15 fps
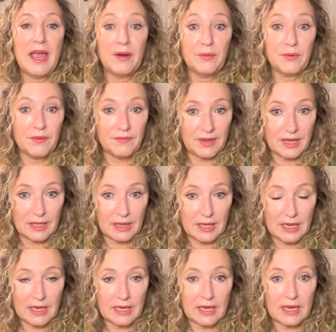and
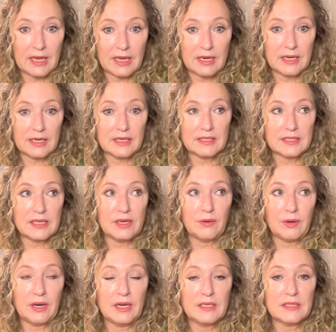revealing hidden
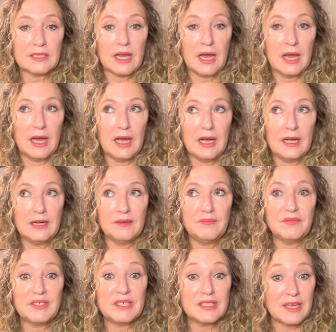secret uh,
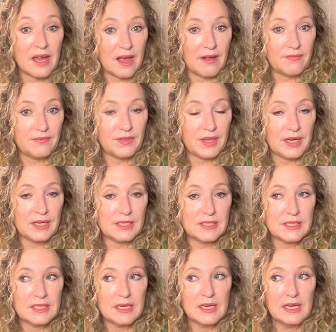stuff that
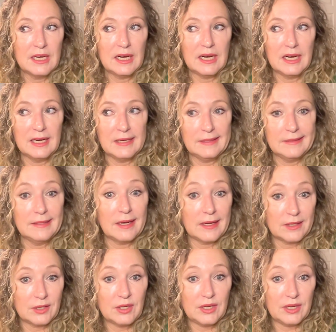is uh,
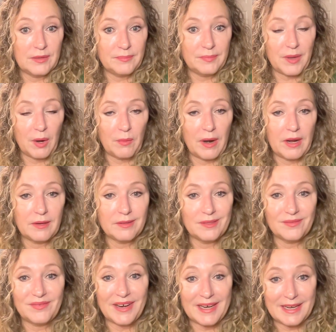not good
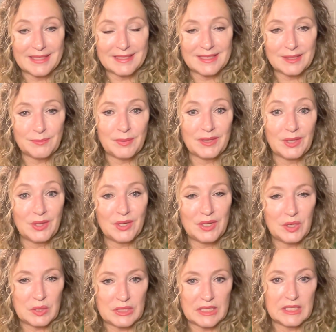around finances. But the good
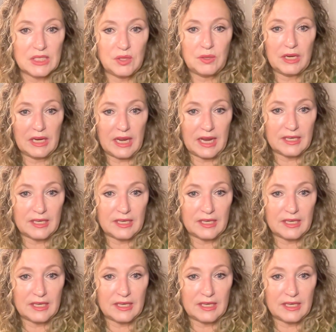news is you can